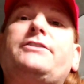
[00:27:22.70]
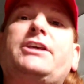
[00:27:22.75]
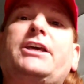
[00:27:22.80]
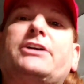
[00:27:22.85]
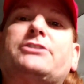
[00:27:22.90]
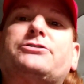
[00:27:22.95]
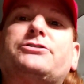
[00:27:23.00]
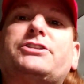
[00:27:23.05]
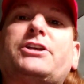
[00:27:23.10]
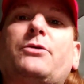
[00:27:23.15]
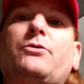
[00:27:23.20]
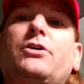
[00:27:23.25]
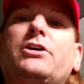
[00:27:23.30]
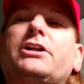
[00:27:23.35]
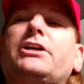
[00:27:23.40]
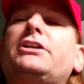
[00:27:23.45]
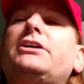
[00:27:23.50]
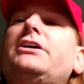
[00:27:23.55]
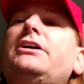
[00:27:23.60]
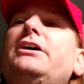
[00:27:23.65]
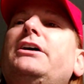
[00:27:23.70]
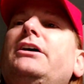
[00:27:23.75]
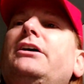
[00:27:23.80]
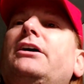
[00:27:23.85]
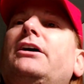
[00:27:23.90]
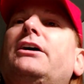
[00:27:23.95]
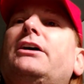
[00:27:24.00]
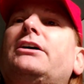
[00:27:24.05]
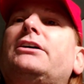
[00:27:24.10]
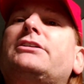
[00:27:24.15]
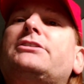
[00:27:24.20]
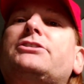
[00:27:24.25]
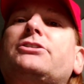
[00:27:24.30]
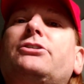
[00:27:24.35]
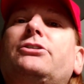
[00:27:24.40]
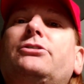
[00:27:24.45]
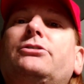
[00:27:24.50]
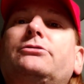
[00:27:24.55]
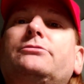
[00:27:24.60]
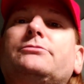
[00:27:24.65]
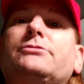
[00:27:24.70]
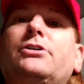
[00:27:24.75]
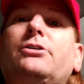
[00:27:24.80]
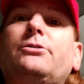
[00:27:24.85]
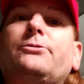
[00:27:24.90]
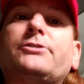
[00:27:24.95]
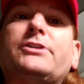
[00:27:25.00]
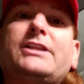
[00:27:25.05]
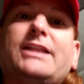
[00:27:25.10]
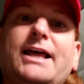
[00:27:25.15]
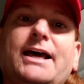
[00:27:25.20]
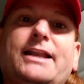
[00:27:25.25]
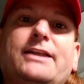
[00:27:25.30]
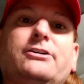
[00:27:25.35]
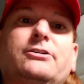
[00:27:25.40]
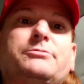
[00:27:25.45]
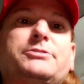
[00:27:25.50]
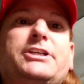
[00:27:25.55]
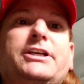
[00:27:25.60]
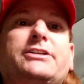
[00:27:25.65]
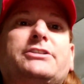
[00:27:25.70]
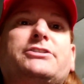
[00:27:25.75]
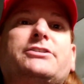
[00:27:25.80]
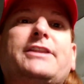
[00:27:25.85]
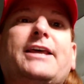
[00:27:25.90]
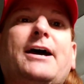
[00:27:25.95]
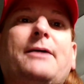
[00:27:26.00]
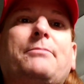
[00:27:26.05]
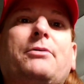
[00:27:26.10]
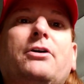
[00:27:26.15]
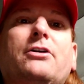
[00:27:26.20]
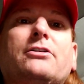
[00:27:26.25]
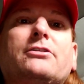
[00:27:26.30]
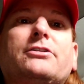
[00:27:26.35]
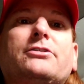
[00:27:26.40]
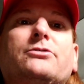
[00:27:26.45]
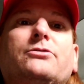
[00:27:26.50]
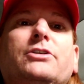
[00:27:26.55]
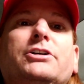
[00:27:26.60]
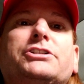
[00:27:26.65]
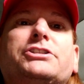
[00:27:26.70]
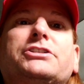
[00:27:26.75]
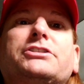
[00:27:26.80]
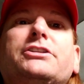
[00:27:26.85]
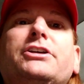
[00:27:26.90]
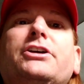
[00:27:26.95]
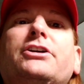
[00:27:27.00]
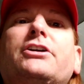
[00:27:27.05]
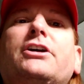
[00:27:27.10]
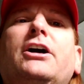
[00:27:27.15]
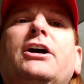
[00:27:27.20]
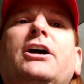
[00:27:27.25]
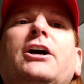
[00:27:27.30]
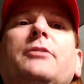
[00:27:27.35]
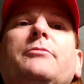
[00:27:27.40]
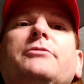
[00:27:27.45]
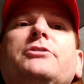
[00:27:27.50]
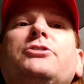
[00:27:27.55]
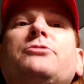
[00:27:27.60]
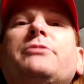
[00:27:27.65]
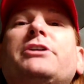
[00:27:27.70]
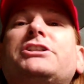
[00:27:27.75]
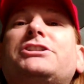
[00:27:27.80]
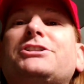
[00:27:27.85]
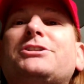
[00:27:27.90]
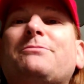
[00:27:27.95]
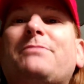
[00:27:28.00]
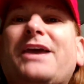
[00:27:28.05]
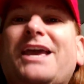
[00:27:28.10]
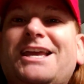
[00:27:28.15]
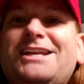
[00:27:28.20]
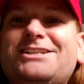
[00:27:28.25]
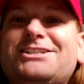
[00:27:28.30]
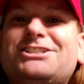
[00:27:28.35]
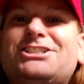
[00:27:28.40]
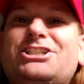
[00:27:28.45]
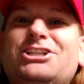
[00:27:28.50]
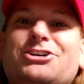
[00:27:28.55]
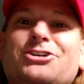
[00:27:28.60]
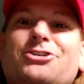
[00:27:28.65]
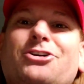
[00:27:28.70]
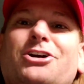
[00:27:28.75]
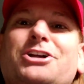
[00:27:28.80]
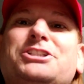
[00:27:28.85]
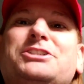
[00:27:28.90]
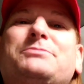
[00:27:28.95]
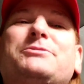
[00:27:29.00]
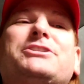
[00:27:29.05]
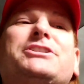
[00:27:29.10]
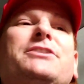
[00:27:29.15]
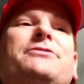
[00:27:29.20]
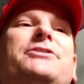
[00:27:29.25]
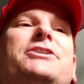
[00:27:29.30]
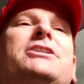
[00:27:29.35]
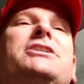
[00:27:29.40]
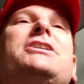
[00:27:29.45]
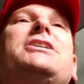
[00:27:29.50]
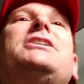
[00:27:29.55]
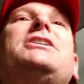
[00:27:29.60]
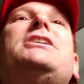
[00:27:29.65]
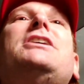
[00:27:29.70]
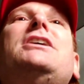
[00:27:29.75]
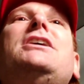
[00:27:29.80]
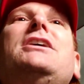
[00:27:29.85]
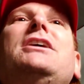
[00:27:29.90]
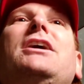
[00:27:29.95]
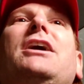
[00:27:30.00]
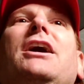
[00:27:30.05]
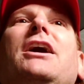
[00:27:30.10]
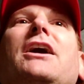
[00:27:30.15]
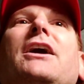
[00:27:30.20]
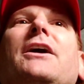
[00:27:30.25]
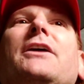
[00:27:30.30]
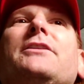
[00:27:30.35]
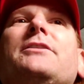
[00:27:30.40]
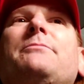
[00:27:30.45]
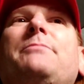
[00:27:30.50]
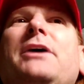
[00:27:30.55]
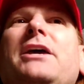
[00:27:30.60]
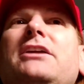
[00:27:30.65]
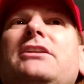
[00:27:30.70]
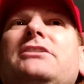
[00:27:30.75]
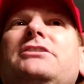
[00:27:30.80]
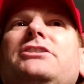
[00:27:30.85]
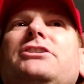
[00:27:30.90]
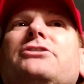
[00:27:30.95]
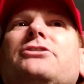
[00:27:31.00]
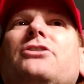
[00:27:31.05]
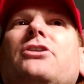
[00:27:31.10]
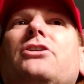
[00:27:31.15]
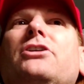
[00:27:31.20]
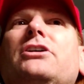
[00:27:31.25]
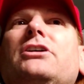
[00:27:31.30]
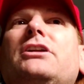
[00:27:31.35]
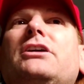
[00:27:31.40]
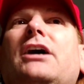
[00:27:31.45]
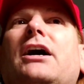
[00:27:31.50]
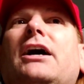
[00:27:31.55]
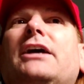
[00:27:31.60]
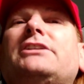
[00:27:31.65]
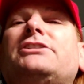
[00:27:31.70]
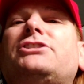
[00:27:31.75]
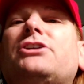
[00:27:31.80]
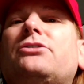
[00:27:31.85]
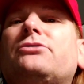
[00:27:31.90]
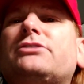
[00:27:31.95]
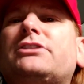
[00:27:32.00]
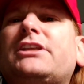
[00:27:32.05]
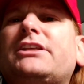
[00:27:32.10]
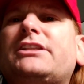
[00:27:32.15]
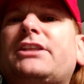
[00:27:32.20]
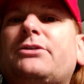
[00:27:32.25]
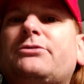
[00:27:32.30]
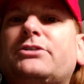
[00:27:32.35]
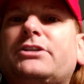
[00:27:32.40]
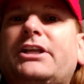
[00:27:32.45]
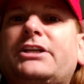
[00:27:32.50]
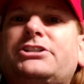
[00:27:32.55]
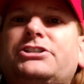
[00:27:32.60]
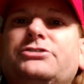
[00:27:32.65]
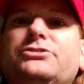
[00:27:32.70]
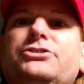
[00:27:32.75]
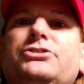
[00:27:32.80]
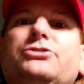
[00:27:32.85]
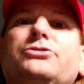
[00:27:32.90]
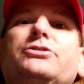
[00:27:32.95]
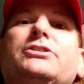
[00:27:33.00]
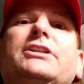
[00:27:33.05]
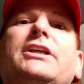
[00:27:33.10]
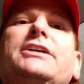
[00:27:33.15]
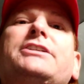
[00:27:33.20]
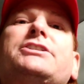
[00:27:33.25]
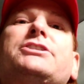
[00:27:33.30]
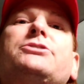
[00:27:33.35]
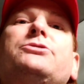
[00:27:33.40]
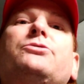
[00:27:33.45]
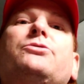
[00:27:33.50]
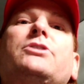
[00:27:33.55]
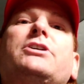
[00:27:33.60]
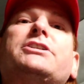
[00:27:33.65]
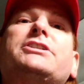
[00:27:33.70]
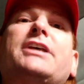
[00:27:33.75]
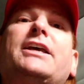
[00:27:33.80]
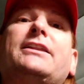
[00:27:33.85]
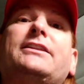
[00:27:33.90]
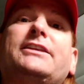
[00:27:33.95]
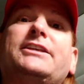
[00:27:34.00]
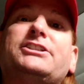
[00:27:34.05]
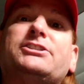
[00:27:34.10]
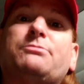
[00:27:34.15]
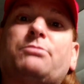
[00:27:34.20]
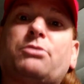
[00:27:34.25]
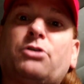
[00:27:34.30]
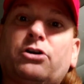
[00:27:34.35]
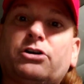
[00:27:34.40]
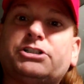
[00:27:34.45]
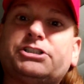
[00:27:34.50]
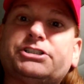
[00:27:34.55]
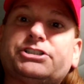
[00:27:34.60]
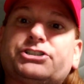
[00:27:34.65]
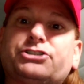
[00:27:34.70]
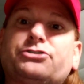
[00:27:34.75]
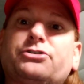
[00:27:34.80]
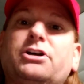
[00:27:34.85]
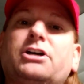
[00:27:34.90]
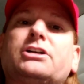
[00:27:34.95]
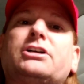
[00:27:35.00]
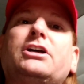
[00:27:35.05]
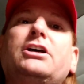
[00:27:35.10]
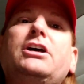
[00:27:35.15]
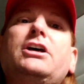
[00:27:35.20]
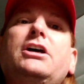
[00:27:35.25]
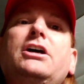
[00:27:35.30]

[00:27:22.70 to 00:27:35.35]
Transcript: of the extras I wanted. So hopefully that helps answer that part of the question there. You mentioned a painted deer guard specifically. The painted deer guard, I don't think they would let you do unless it was a lease purchase truck.